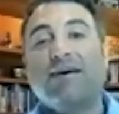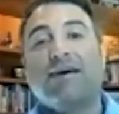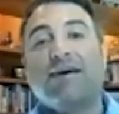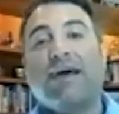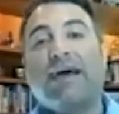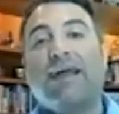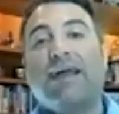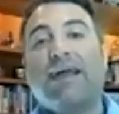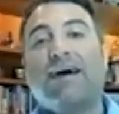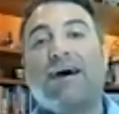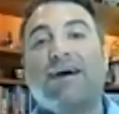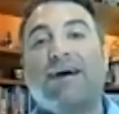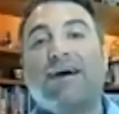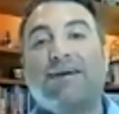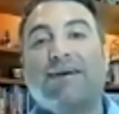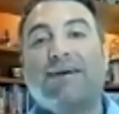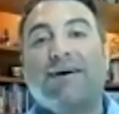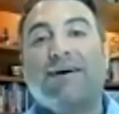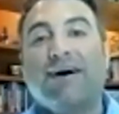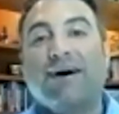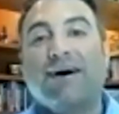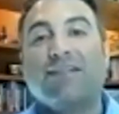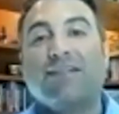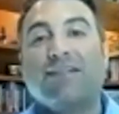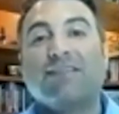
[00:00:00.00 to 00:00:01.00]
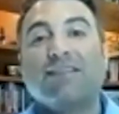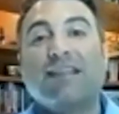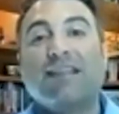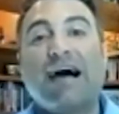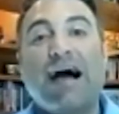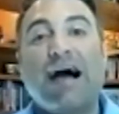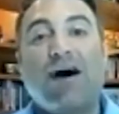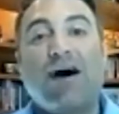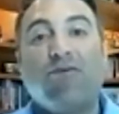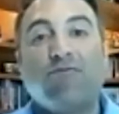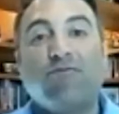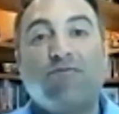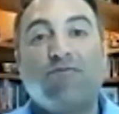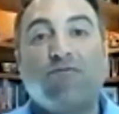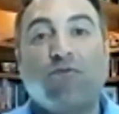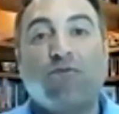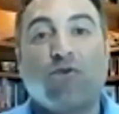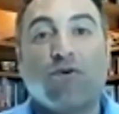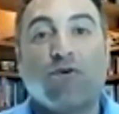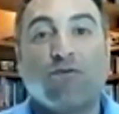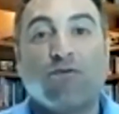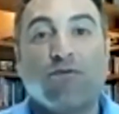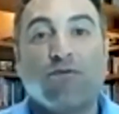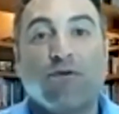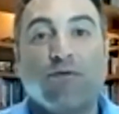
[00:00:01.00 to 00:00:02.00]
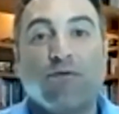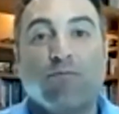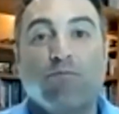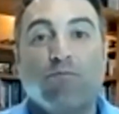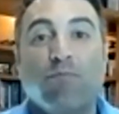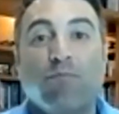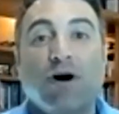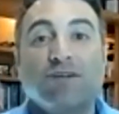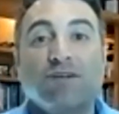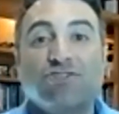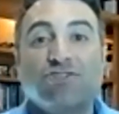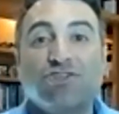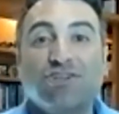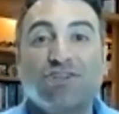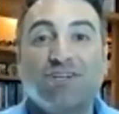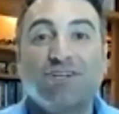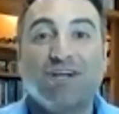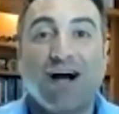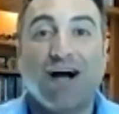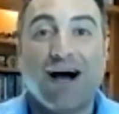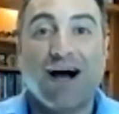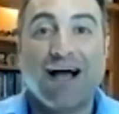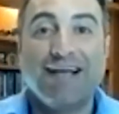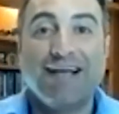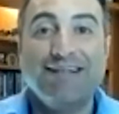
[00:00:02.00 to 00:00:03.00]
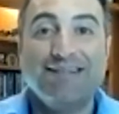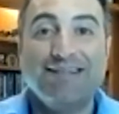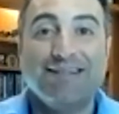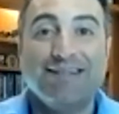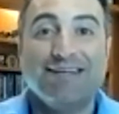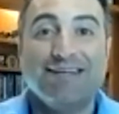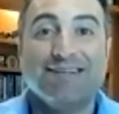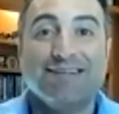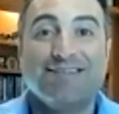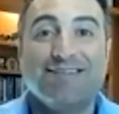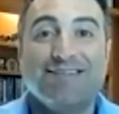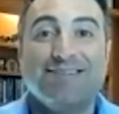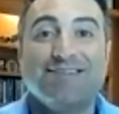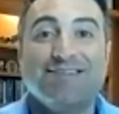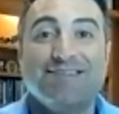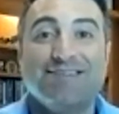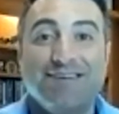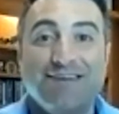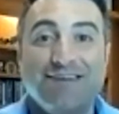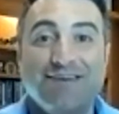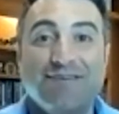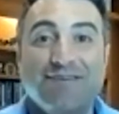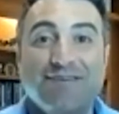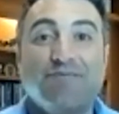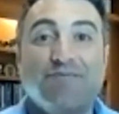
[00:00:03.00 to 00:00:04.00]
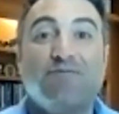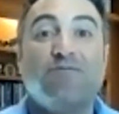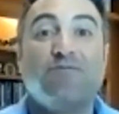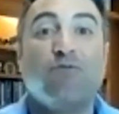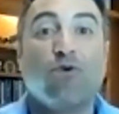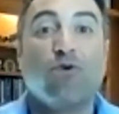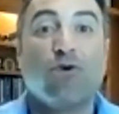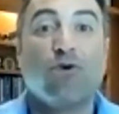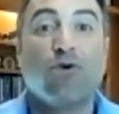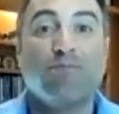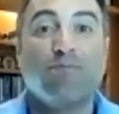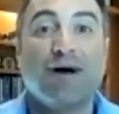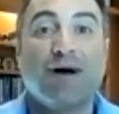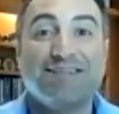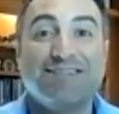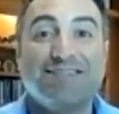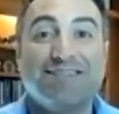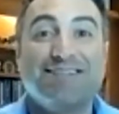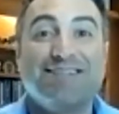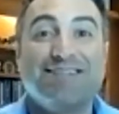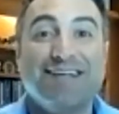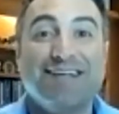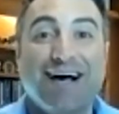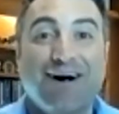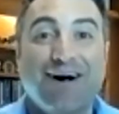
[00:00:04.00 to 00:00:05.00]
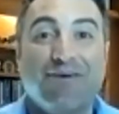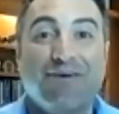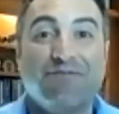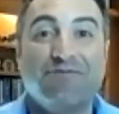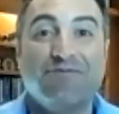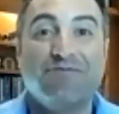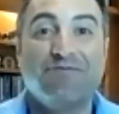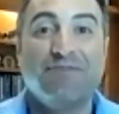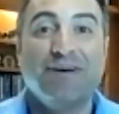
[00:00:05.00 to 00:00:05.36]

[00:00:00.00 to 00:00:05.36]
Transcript: I allow for much kindness for myself.